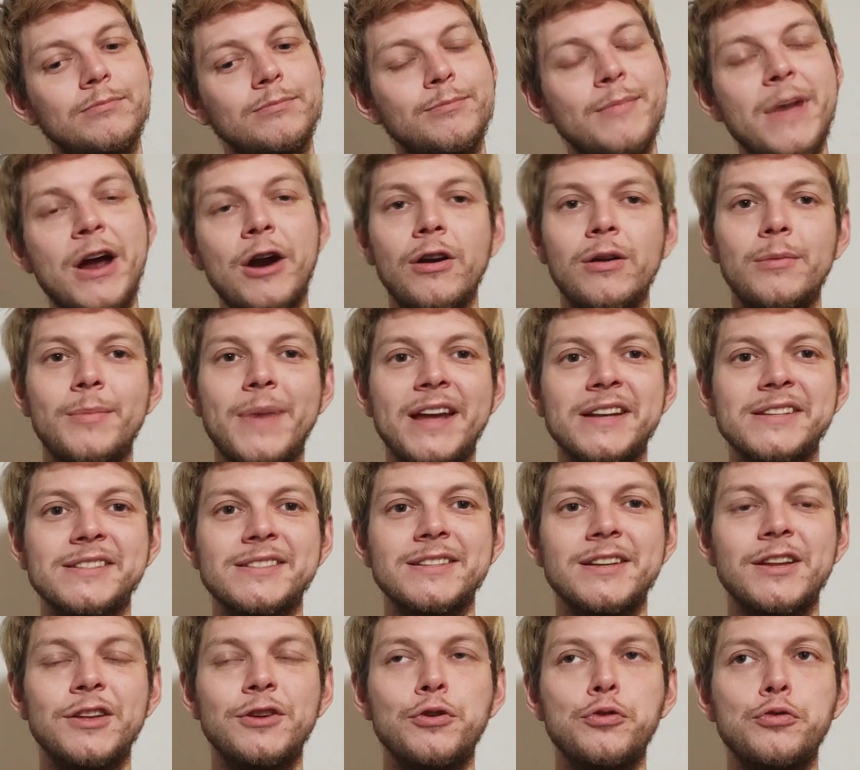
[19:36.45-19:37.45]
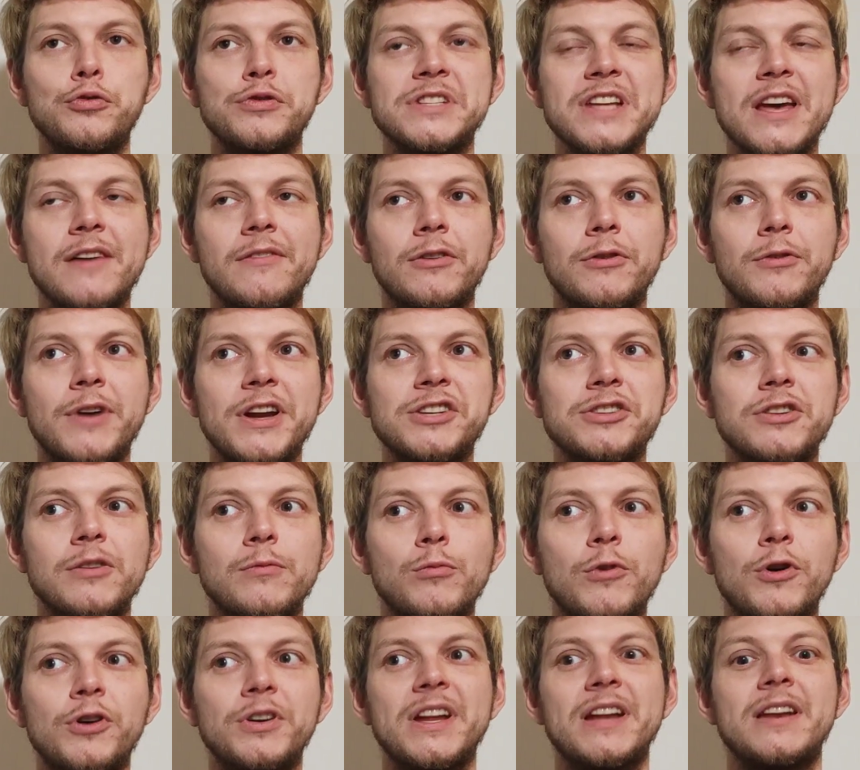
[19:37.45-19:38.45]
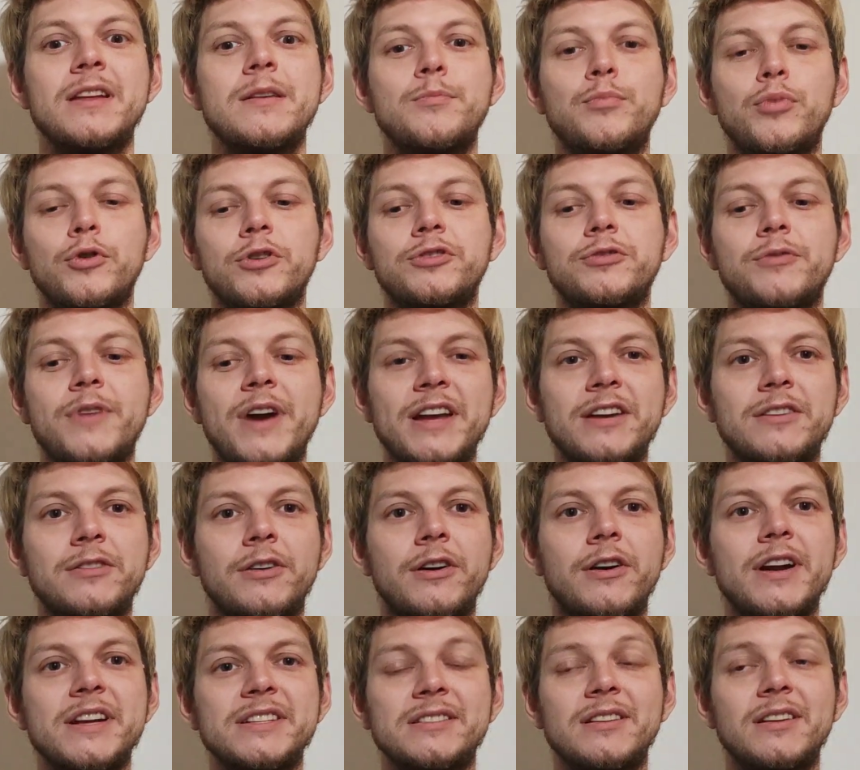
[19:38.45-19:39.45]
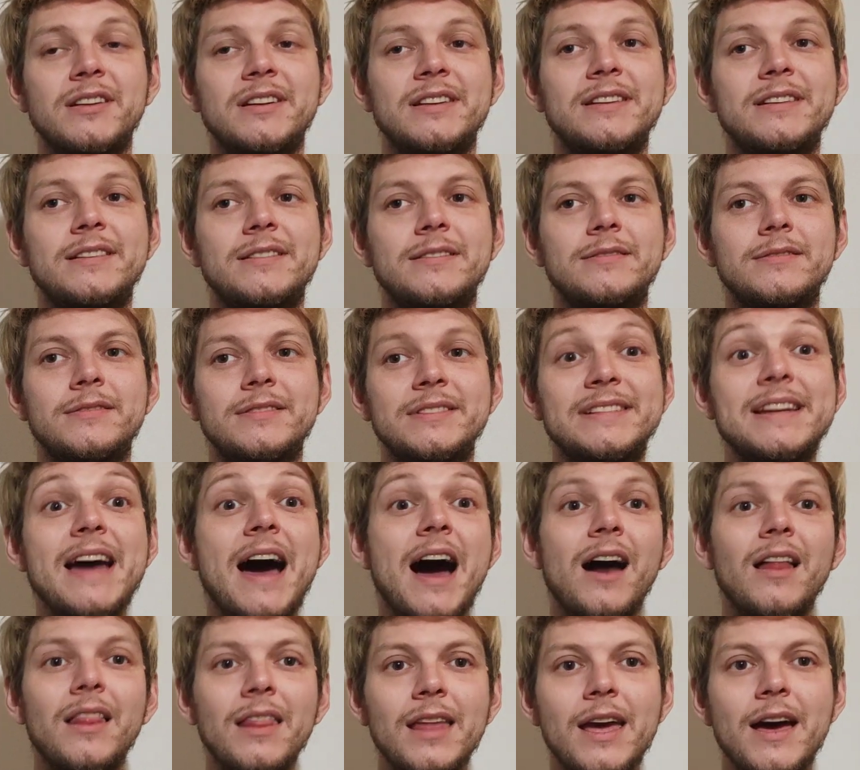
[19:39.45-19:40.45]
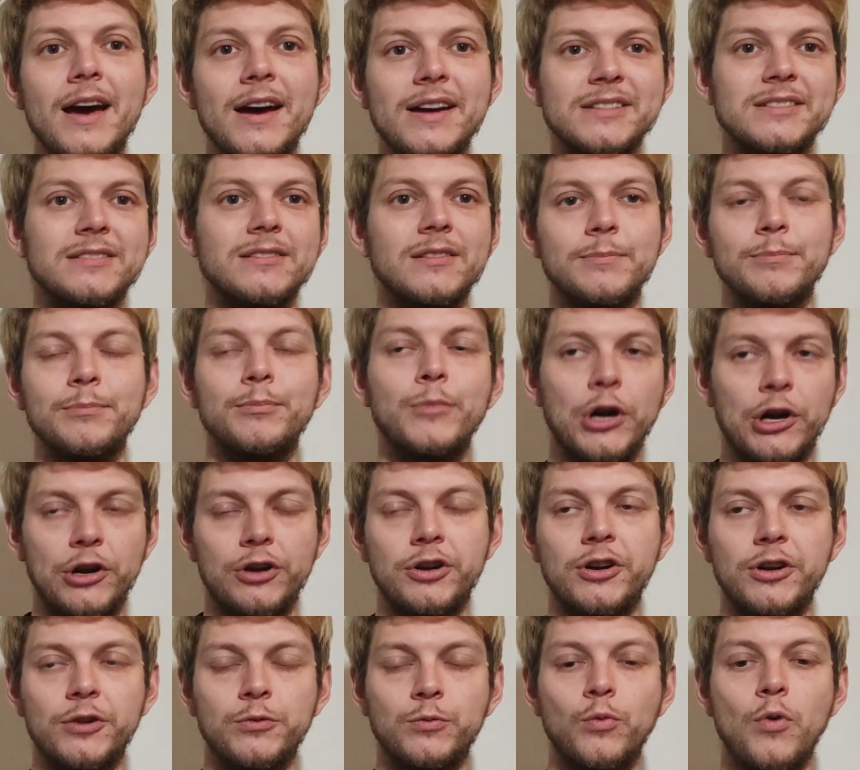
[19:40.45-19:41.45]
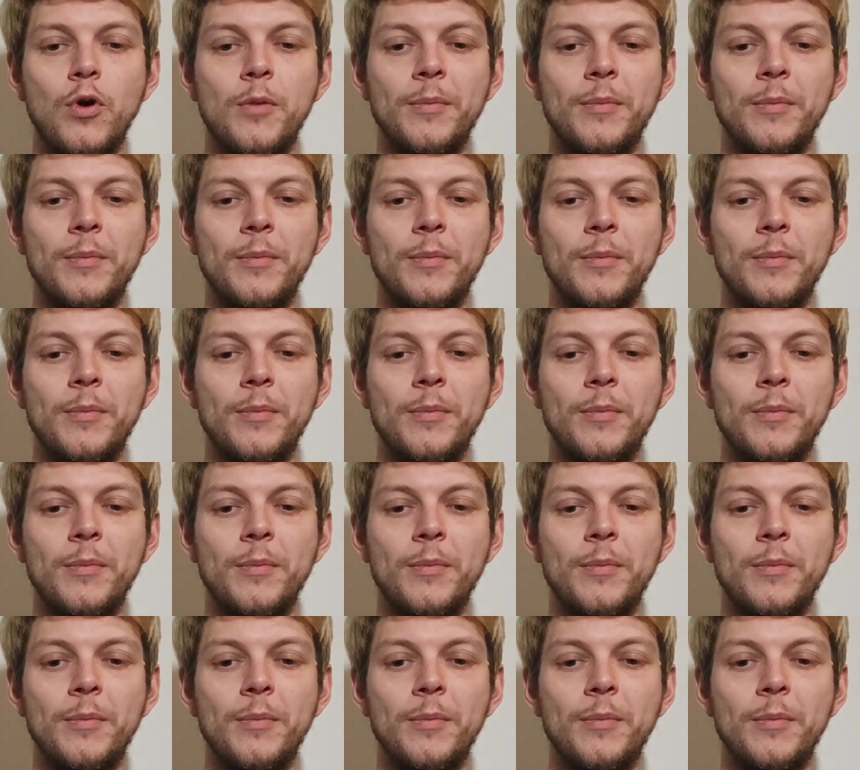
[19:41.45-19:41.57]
Marilyn Manson used Evan Rachel Wood and he portrayed her as the Dahlia, as the murdered